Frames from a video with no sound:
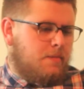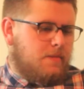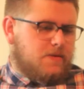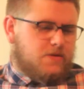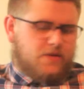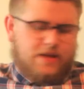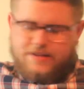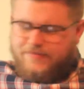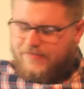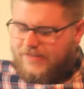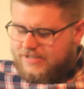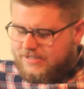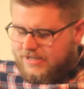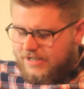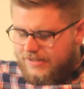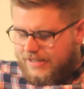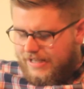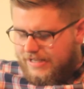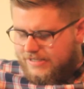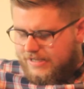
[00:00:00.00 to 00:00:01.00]
So let's
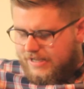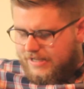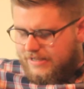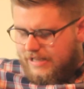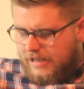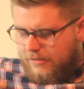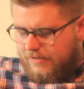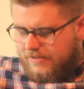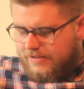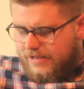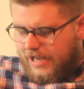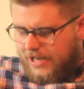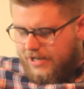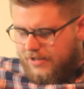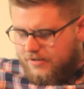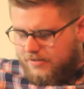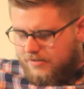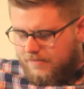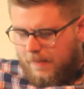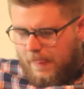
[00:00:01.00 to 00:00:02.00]
get down to
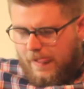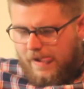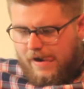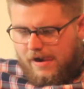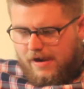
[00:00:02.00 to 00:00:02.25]
technical.